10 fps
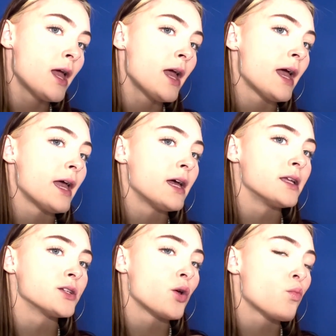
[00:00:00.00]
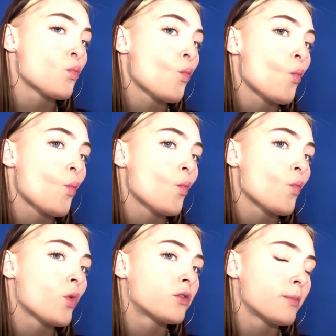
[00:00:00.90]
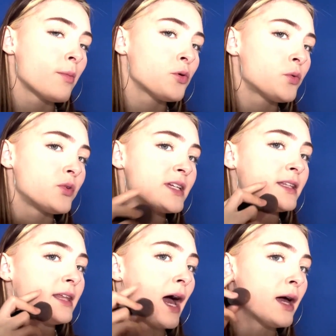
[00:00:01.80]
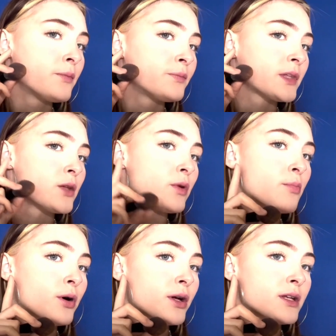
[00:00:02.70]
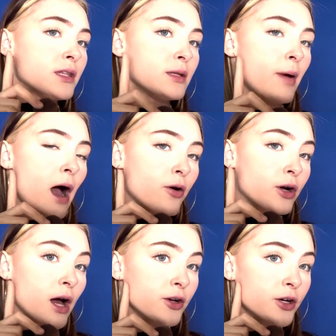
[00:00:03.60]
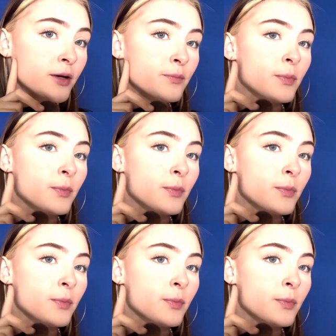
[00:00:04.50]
And remember when we did that and we put the powder under?